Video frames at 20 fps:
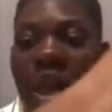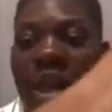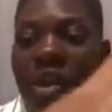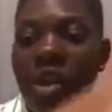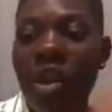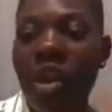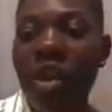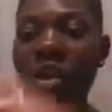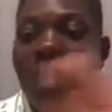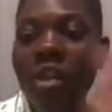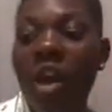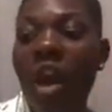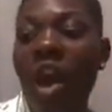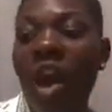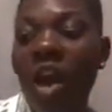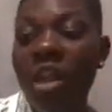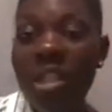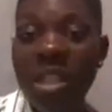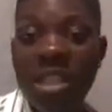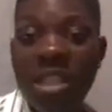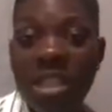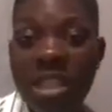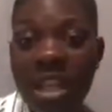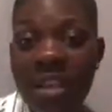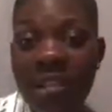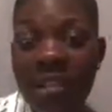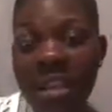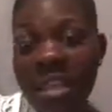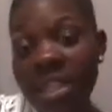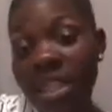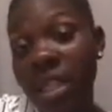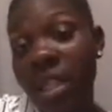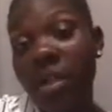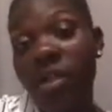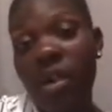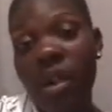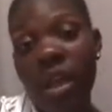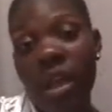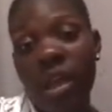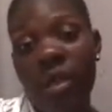And y'all, all this stuff is,
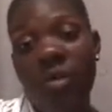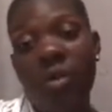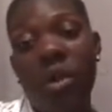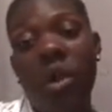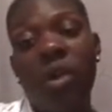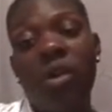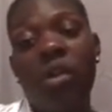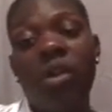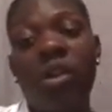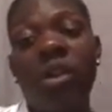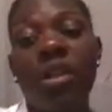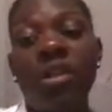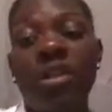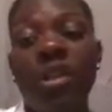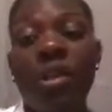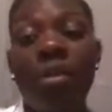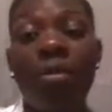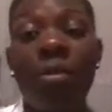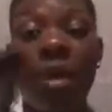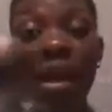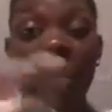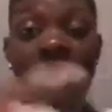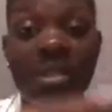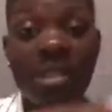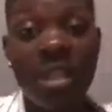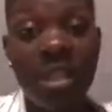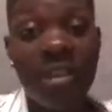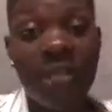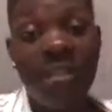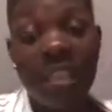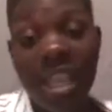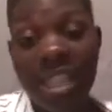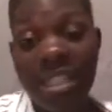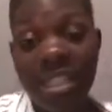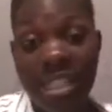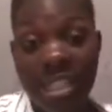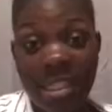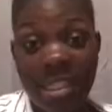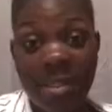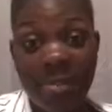okay, well, the dip brow stuff,
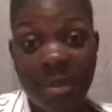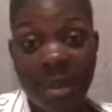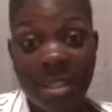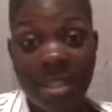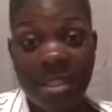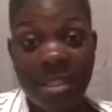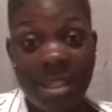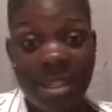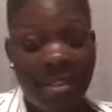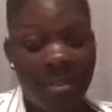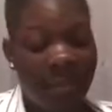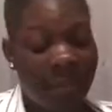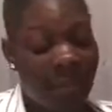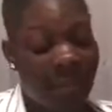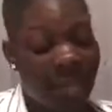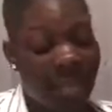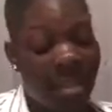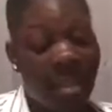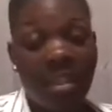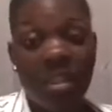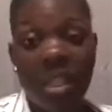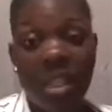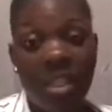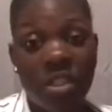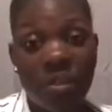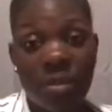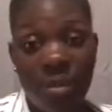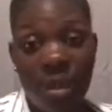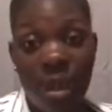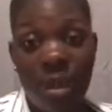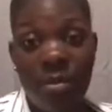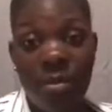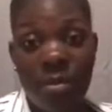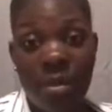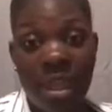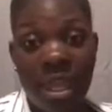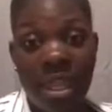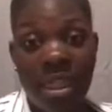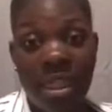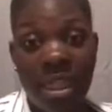that's expensive. I think that's
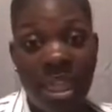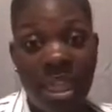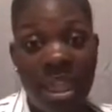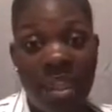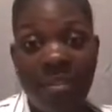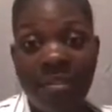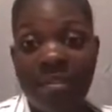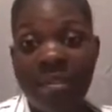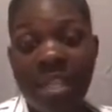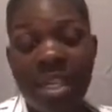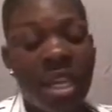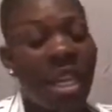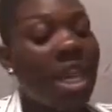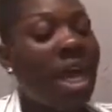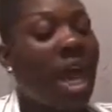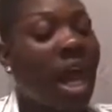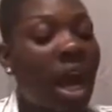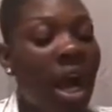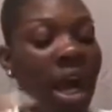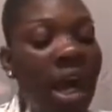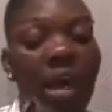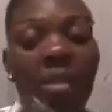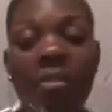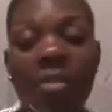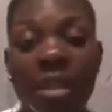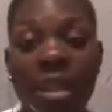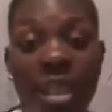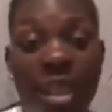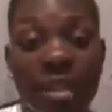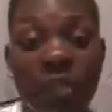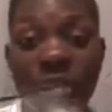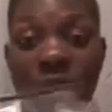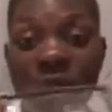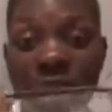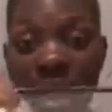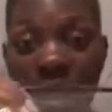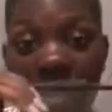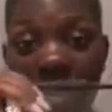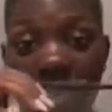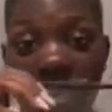robbery and theft. But this
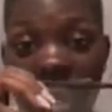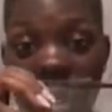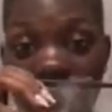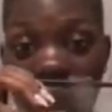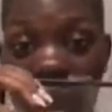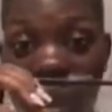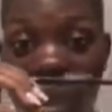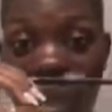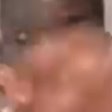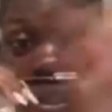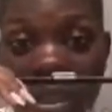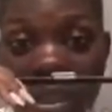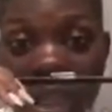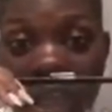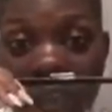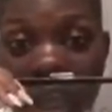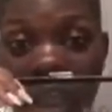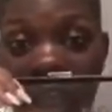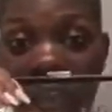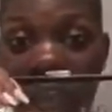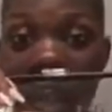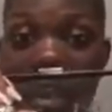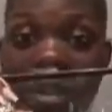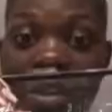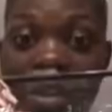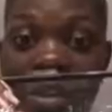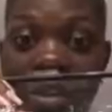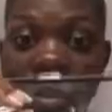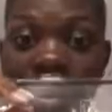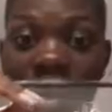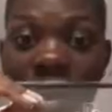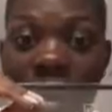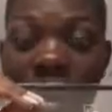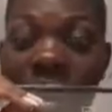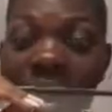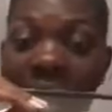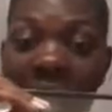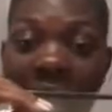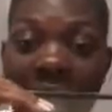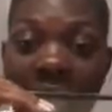was like $3 at the hair
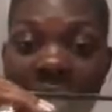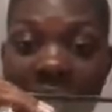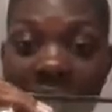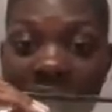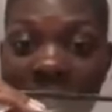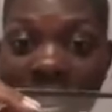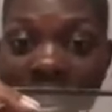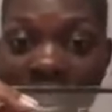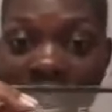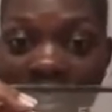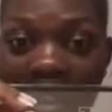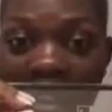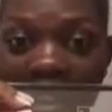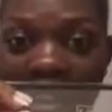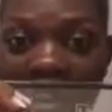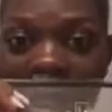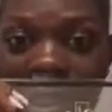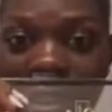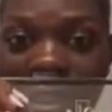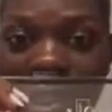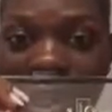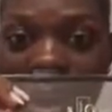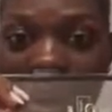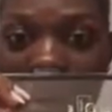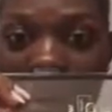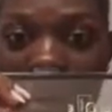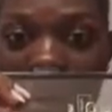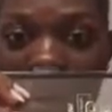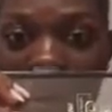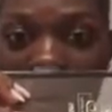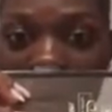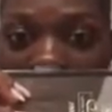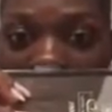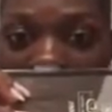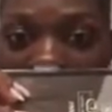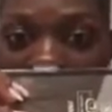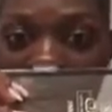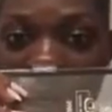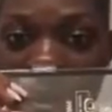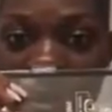store. It has all the shades.
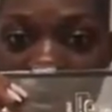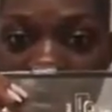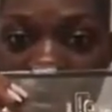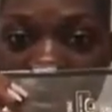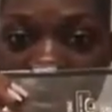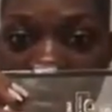Mine,